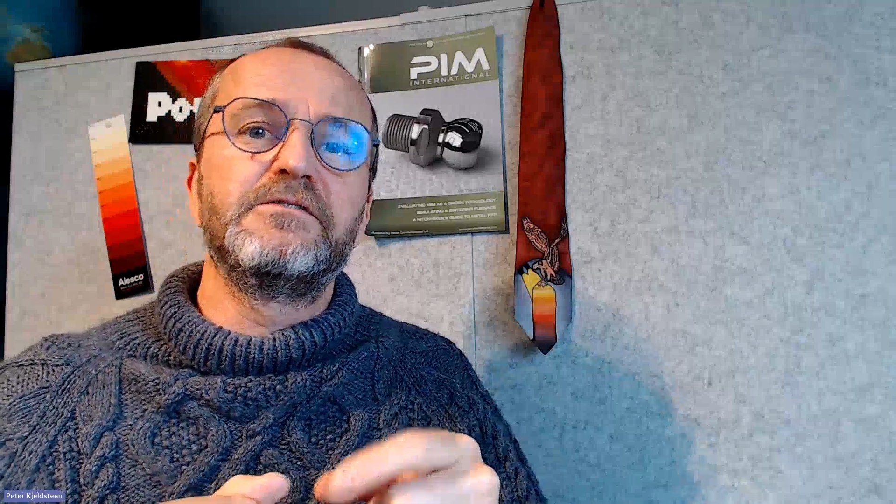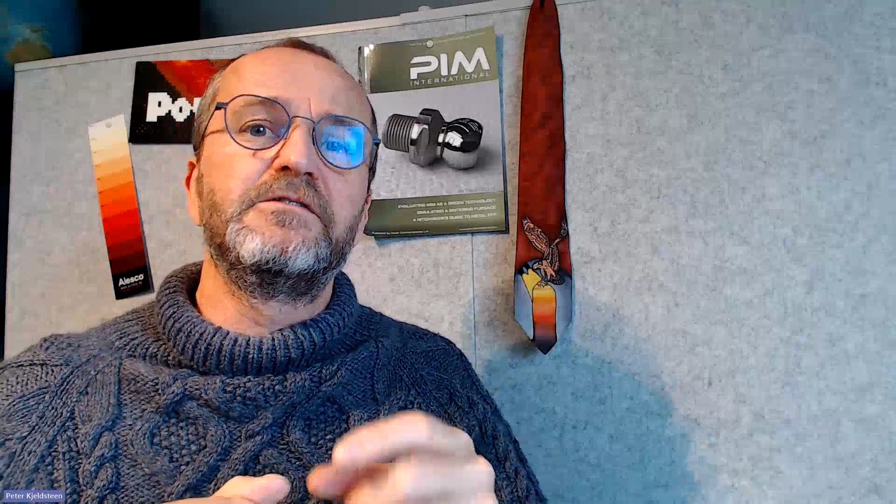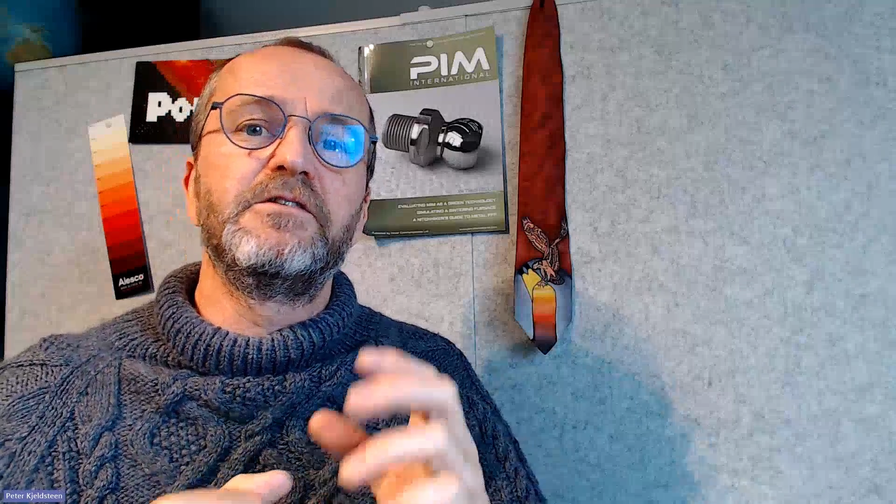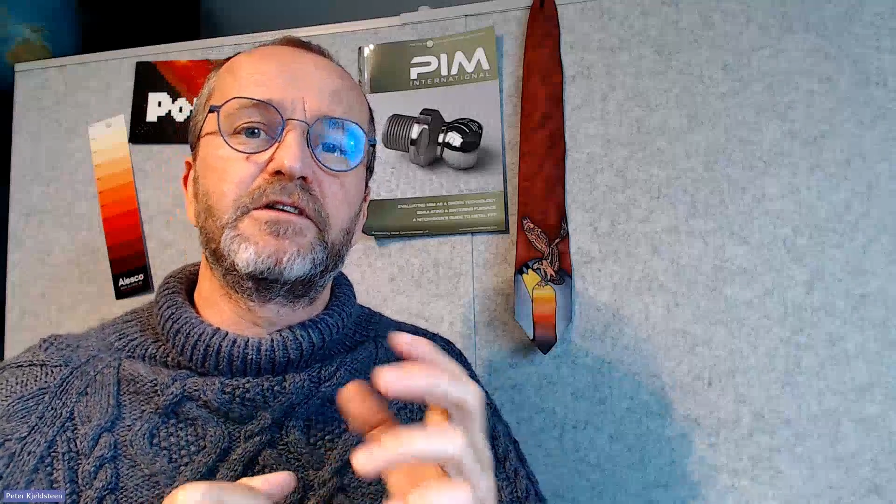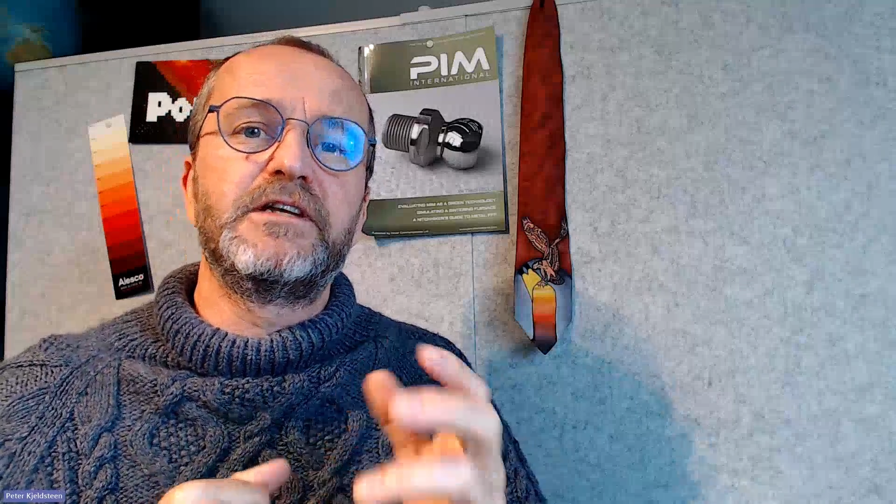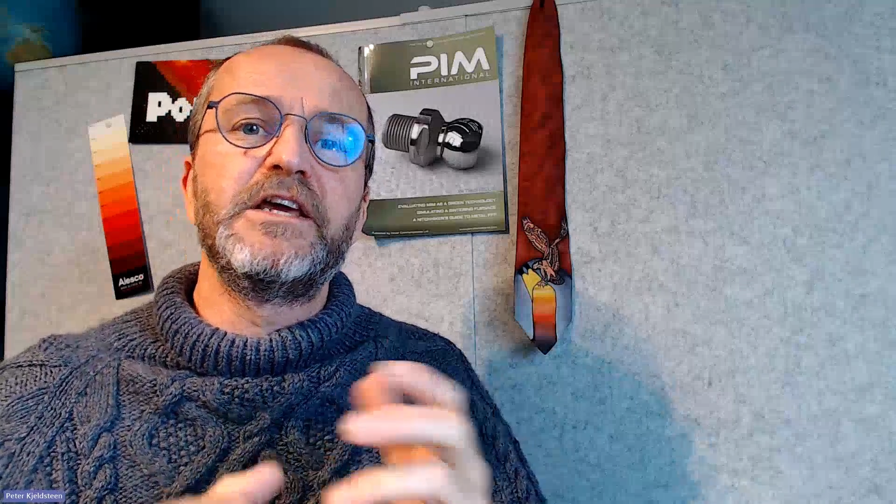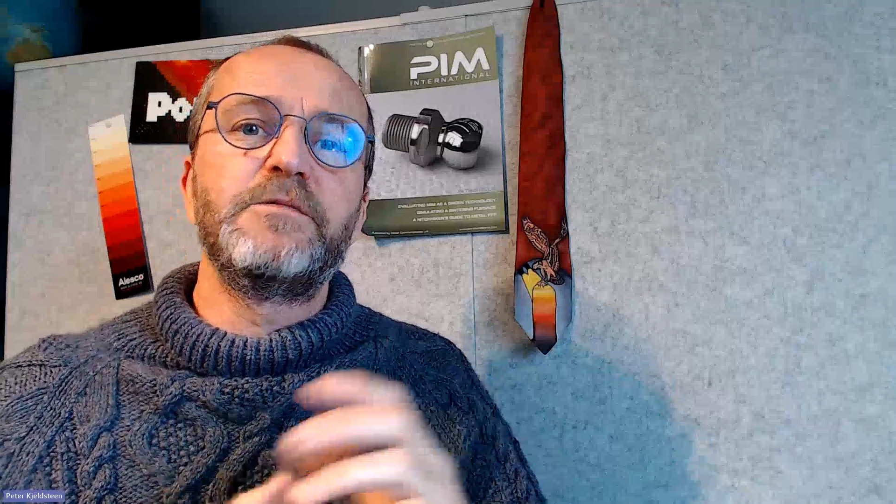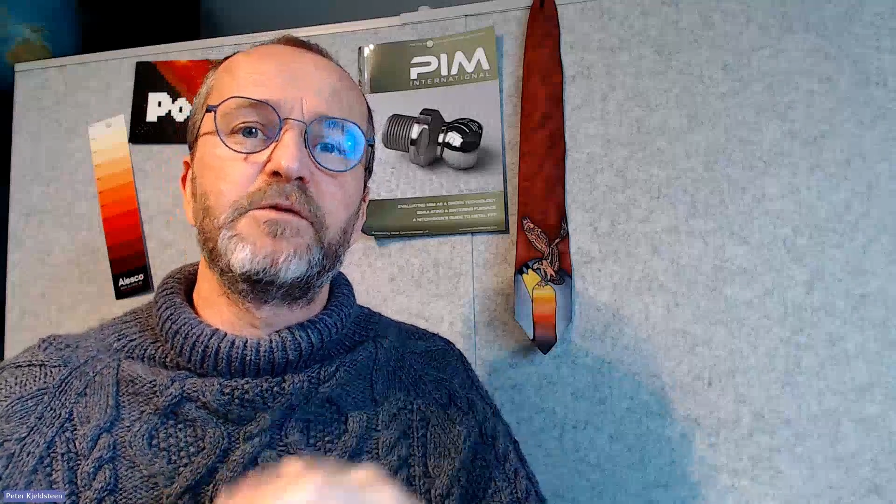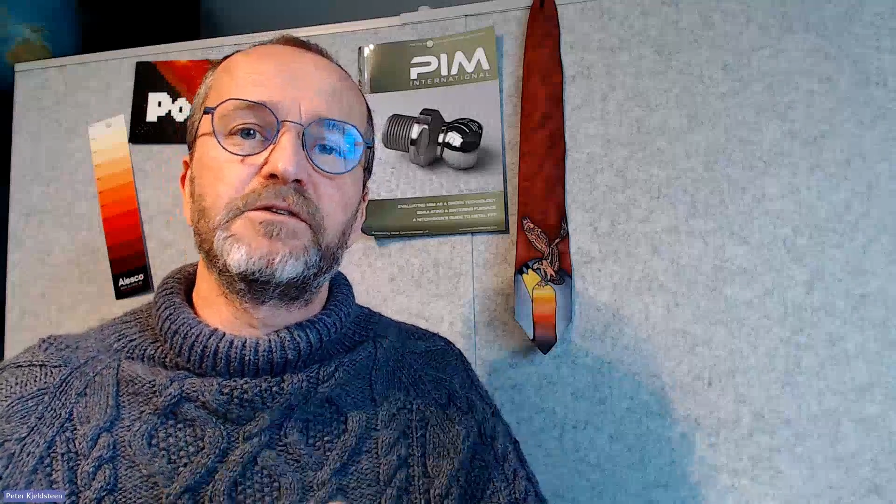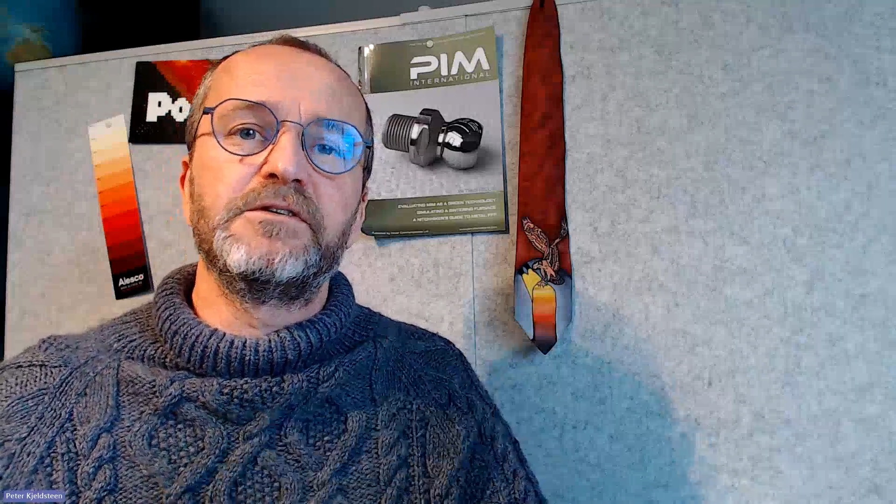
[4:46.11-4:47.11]
look
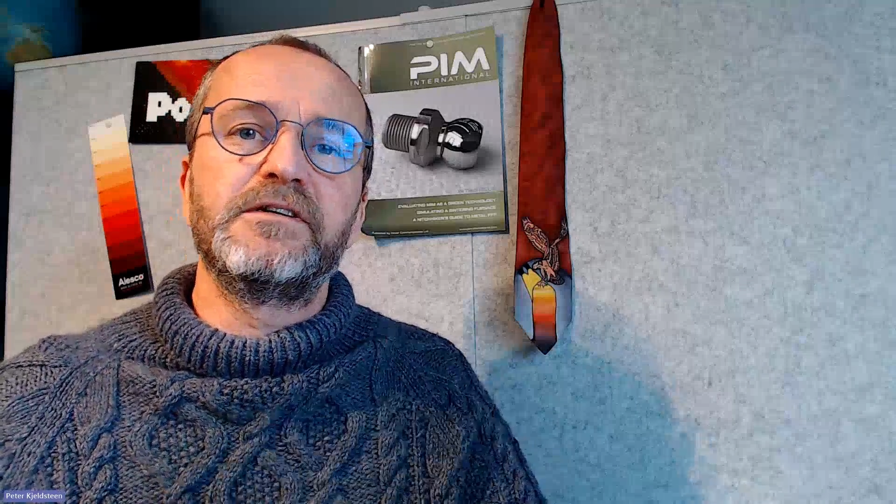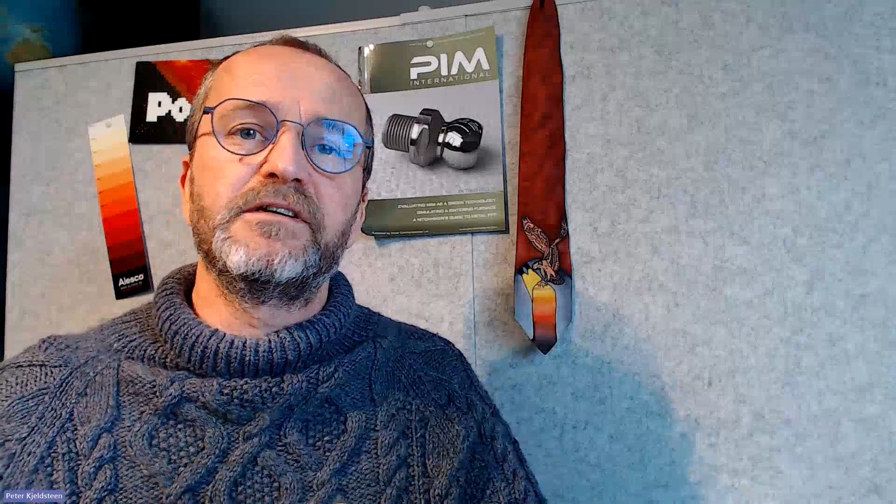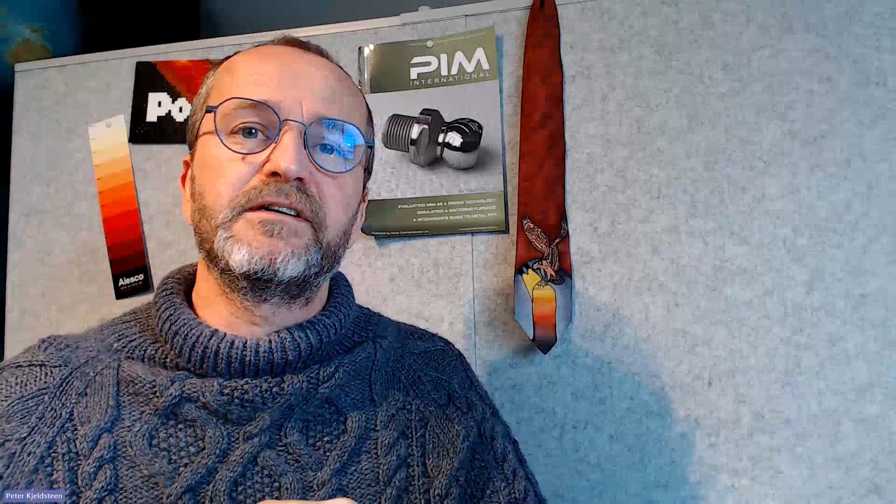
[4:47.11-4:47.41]
deeper